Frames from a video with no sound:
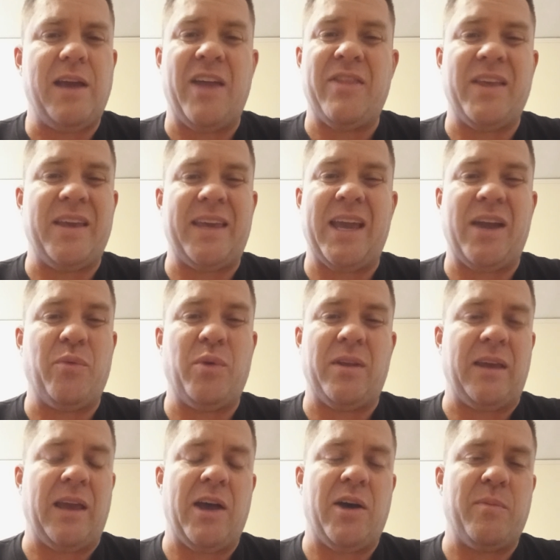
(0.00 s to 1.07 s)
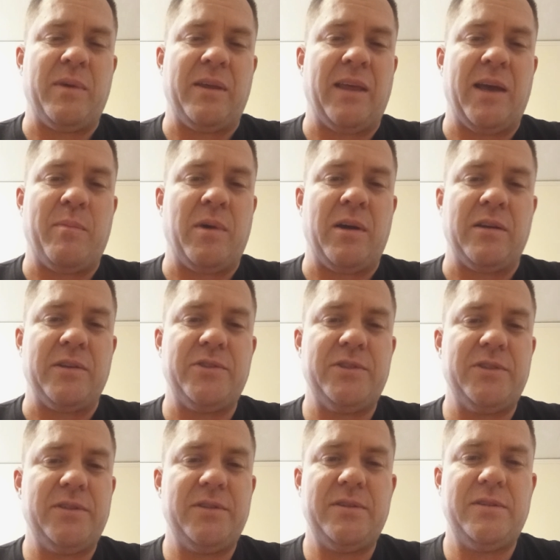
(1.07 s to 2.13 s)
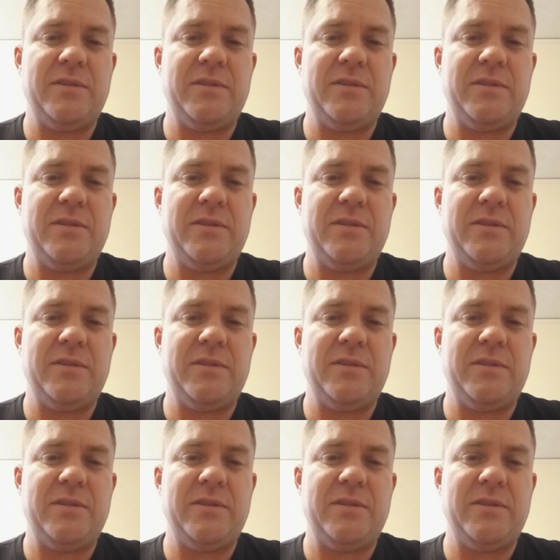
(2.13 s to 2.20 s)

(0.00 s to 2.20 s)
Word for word: and they can't really help me that much,